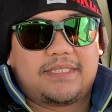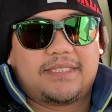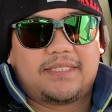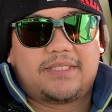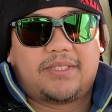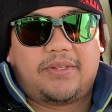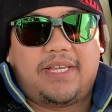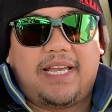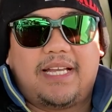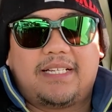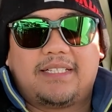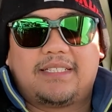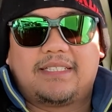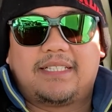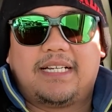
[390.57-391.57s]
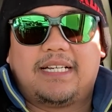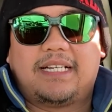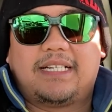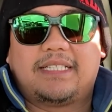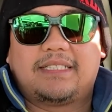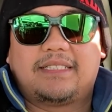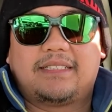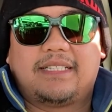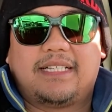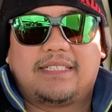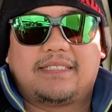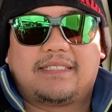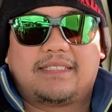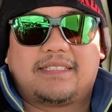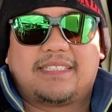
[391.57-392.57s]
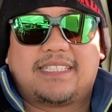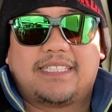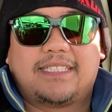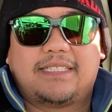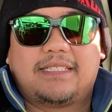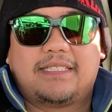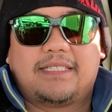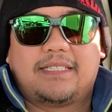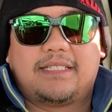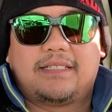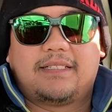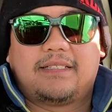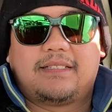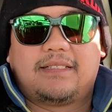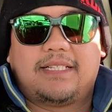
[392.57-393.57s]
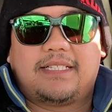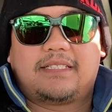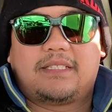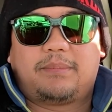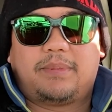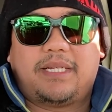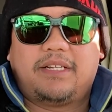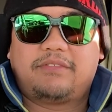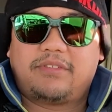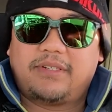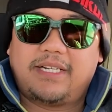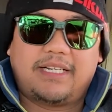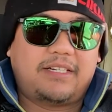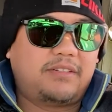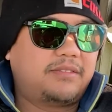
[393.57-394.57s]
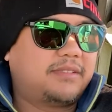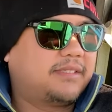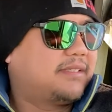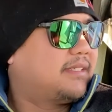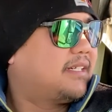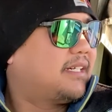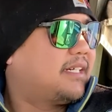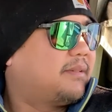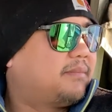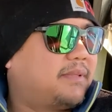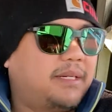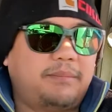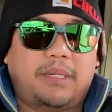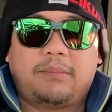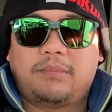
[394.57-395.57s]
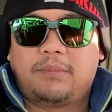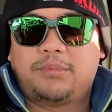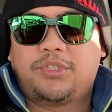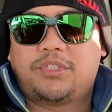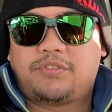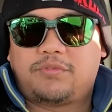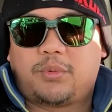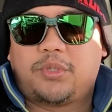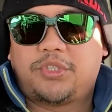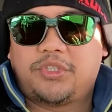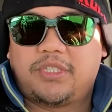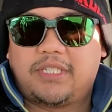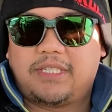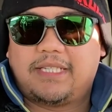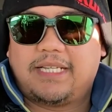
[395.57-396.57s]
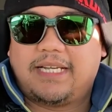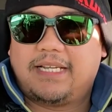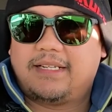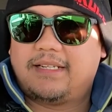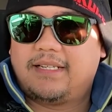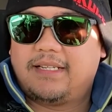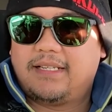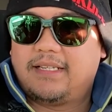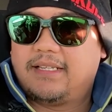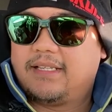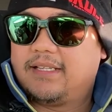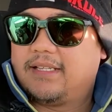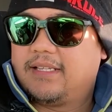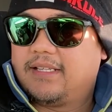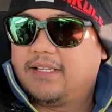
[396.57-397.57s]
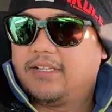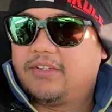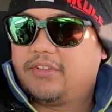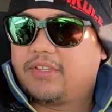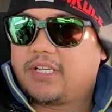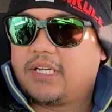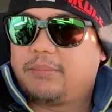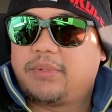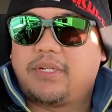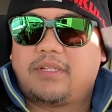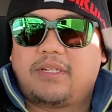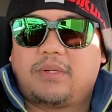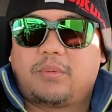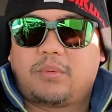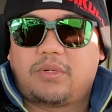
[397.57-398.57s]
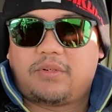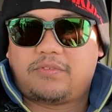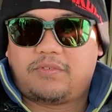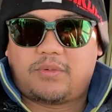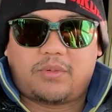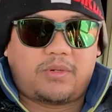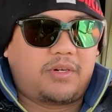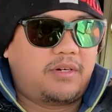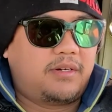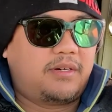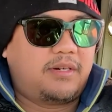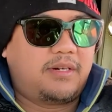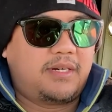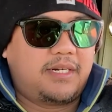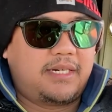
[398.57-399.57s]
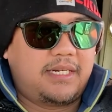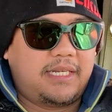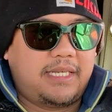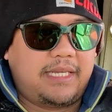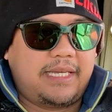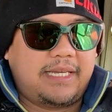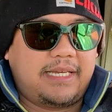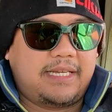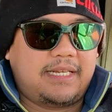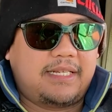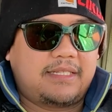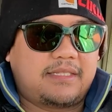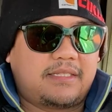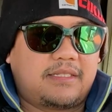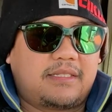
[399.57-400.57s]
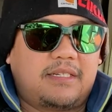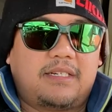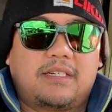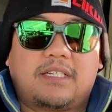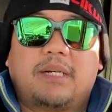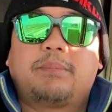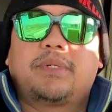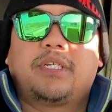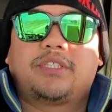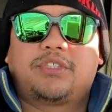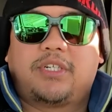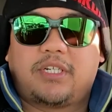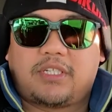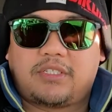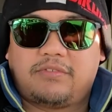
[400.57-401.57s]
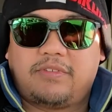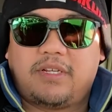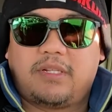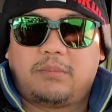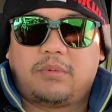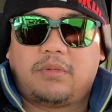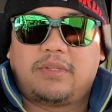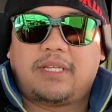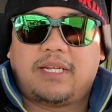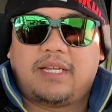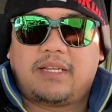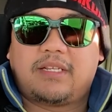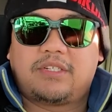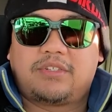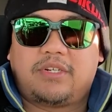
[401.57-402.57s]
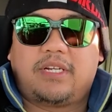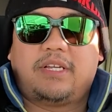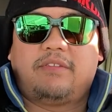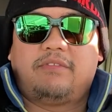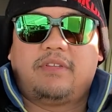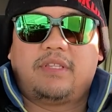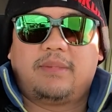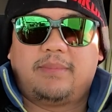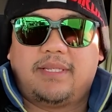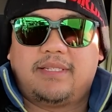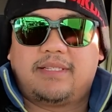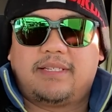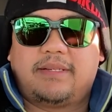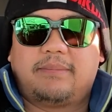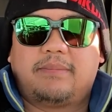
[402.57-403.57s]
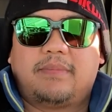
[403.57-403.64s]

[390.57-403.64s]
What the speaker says: So yeah, that's the plan for now. I'm just fortunate that, you know, the company that I work for has company trucks available that I can drive in the meantime.